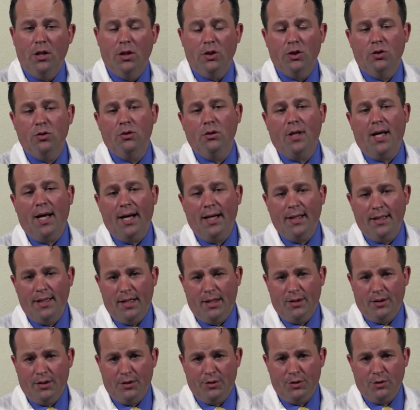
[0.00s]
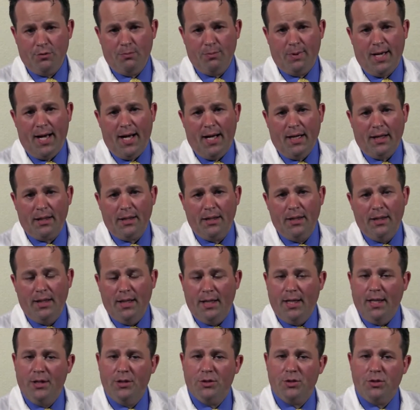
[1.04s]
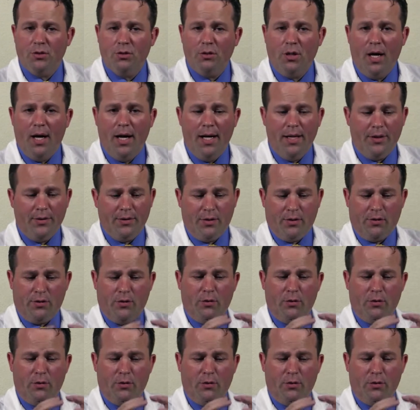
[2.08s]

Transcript: you'll lie down on your back, and as you're lying there,